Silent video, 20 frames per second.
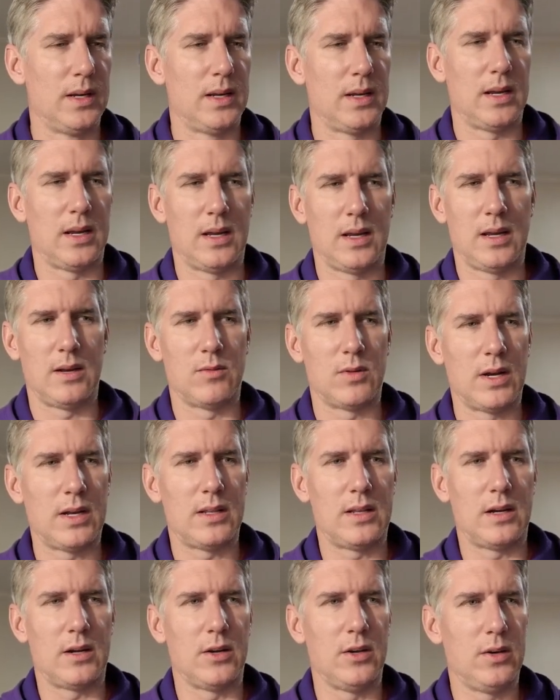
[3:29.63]
And right
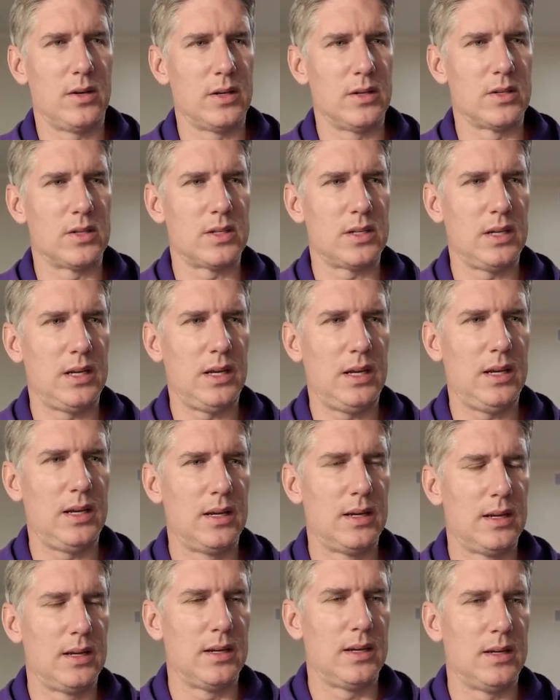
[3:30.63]
there you can see
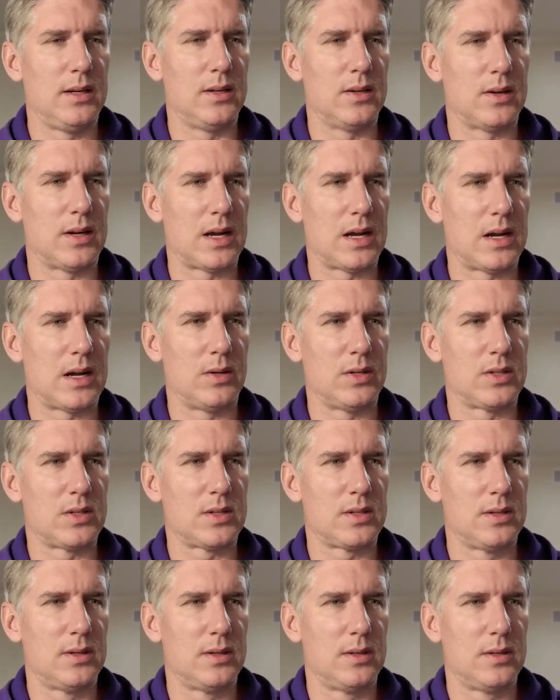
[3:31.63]
how
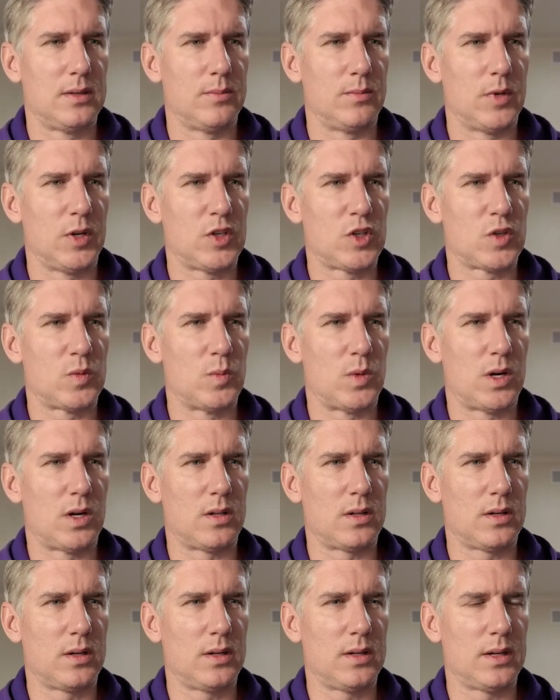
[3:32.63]
it's much
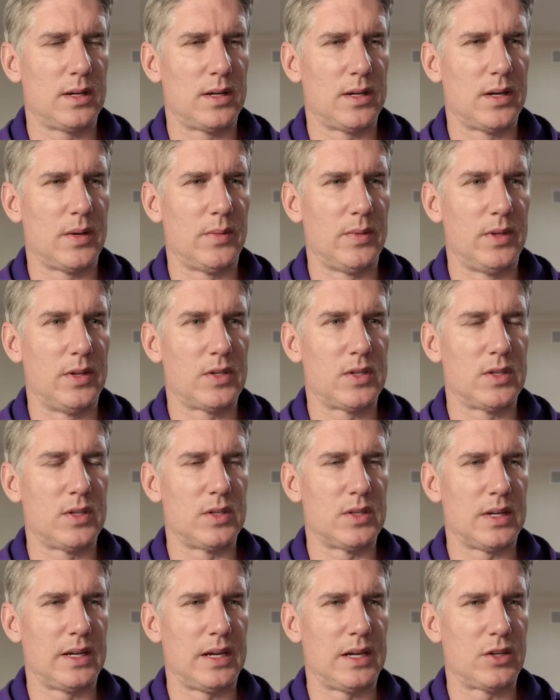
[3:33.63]
smaller. This
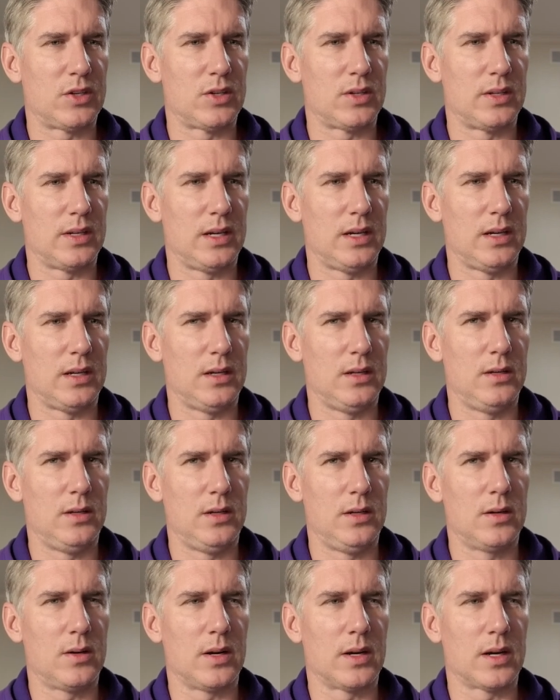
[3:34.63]
is actually,
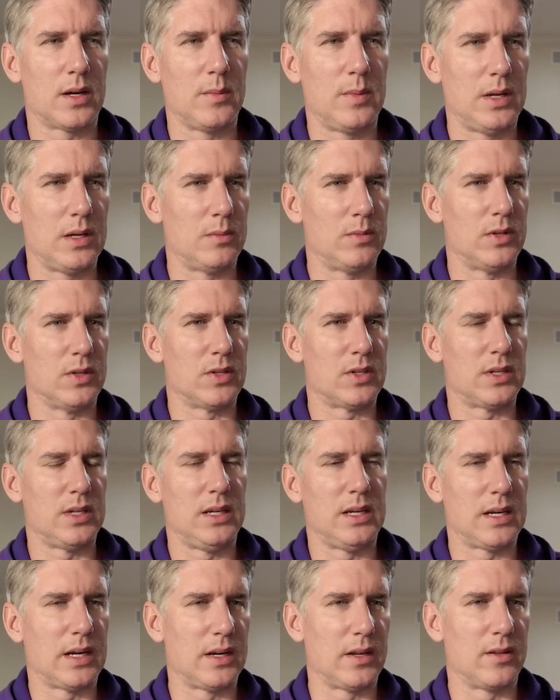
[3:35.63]
you aren't going to be able to see
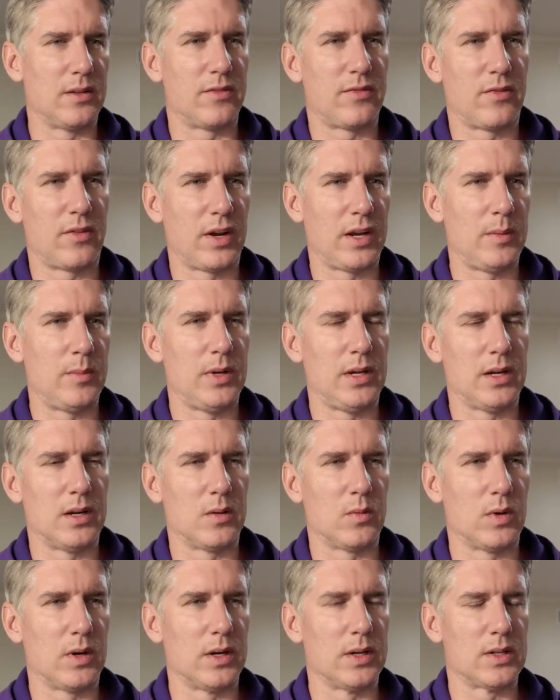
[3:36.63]
kind of the frame here
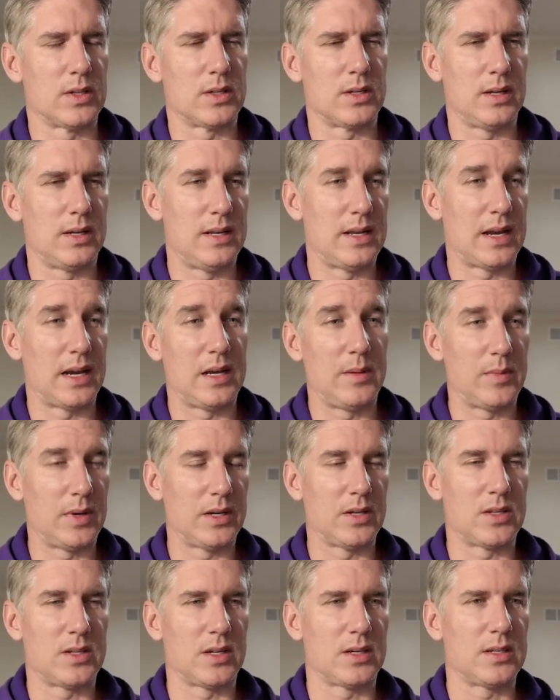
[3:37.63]
where it's
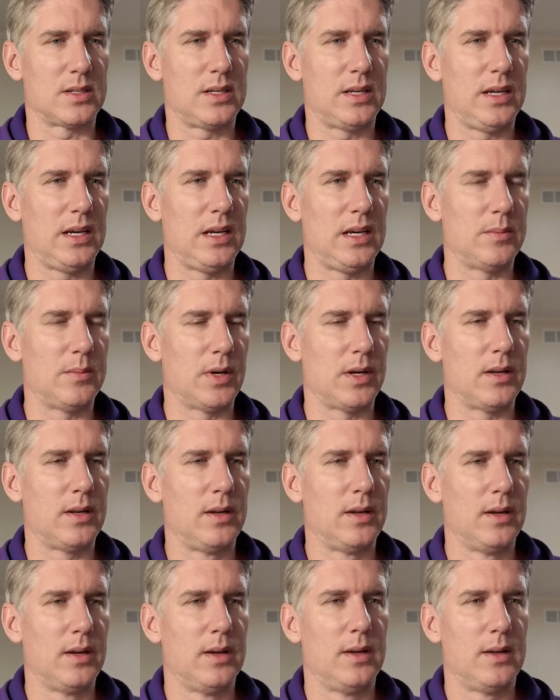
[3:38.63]
9:16, but
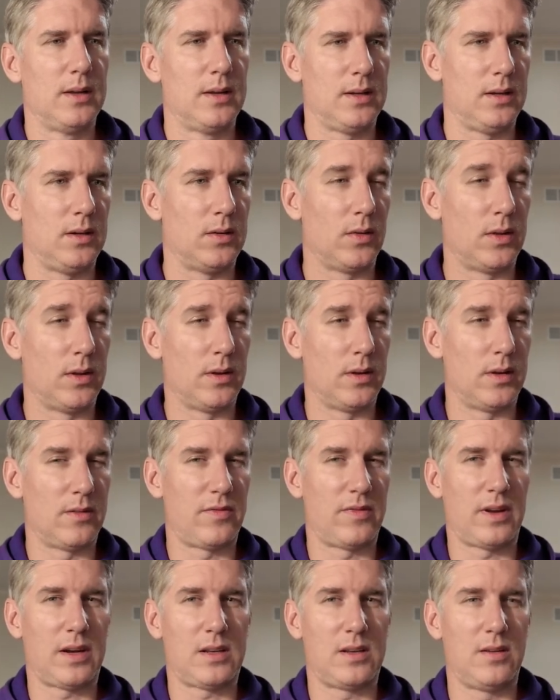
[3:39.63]
the
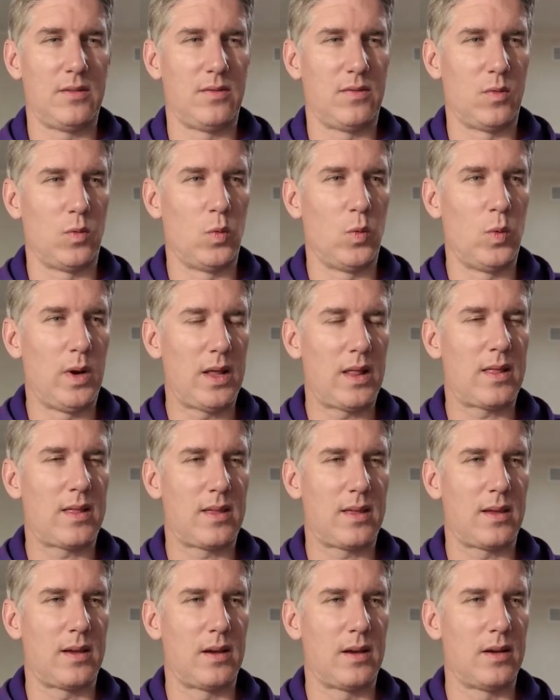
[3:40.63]
effective
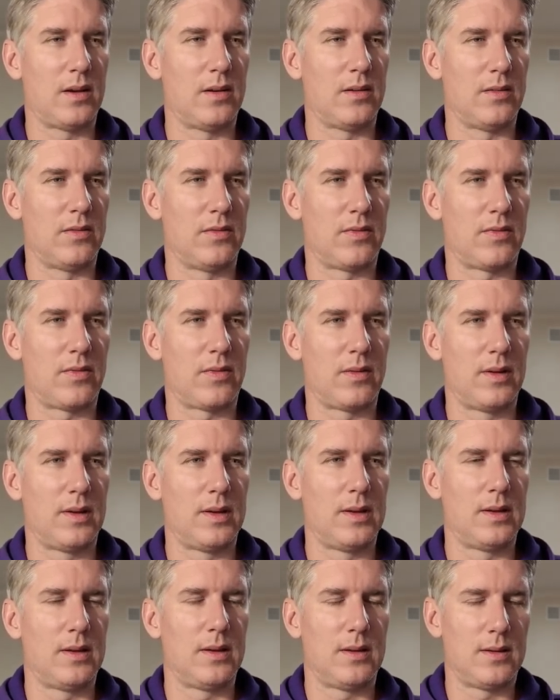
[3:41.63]
width of
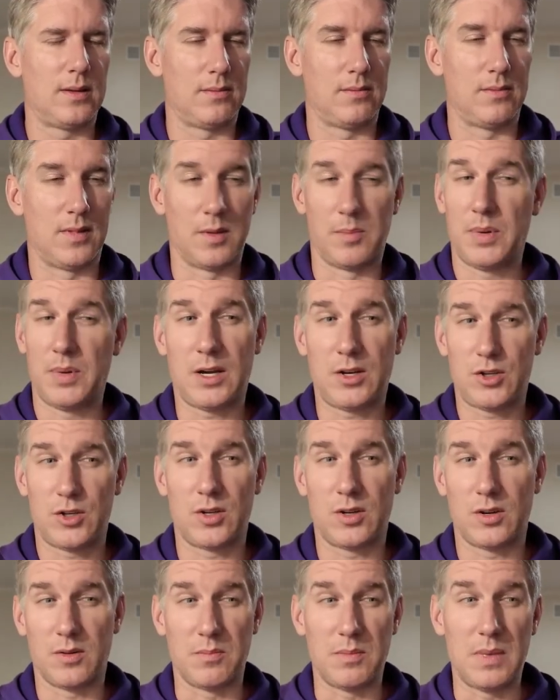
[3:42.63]
the
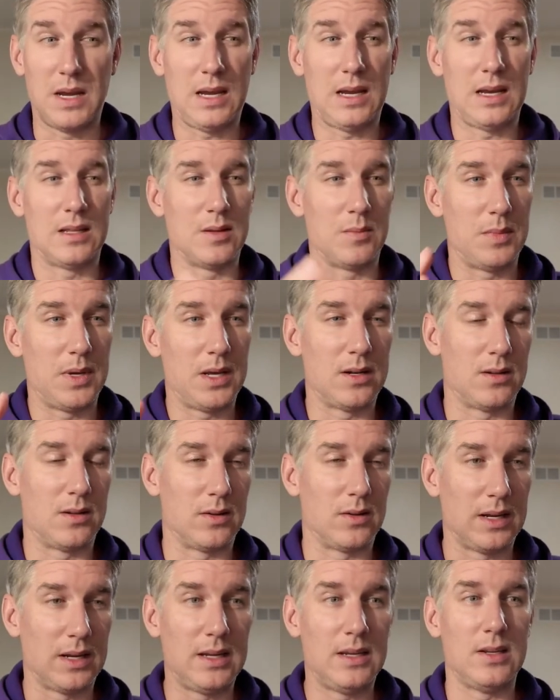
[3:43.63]
picture, me in the
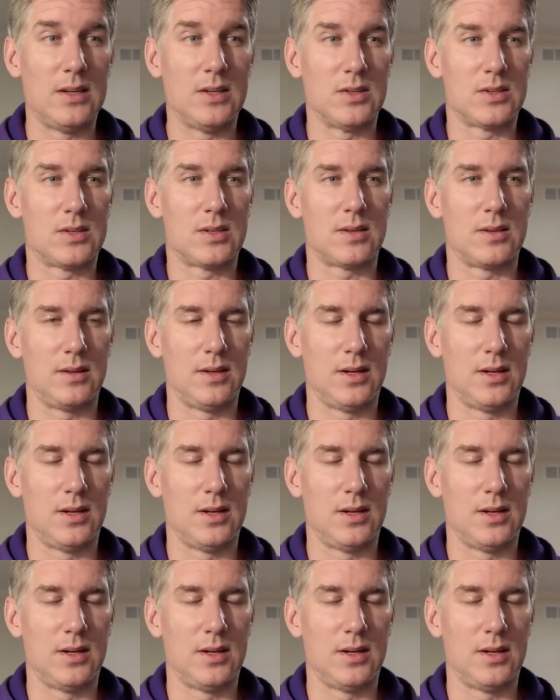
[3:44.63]
middle, is